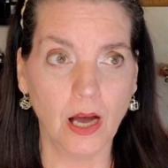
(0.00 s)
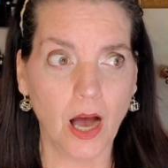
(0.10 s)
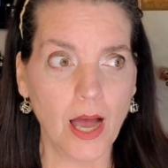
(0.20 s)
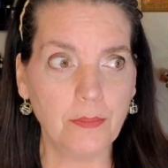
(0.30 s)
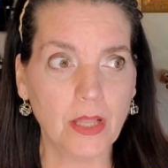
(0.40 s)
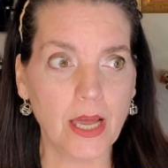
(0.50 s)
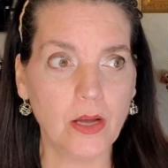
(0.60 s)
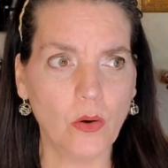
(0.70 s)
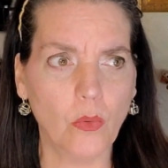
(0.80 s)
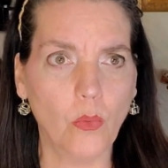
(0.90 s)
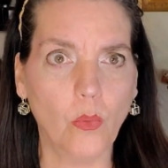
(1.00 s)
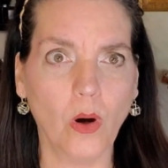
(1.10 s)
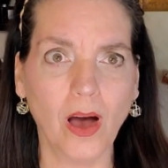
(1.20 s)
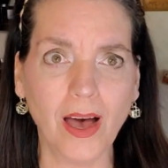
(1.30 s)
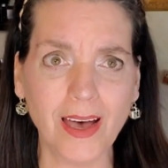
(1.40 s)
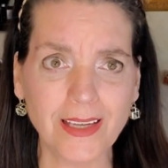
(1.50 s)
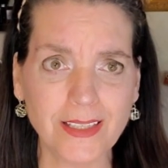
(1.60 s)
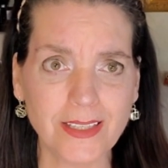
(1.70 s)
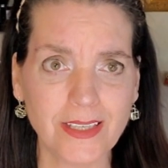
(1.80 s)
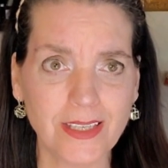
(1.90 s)
I'm like,
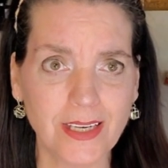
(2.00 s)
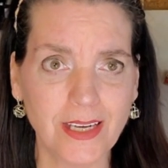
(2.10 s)
what?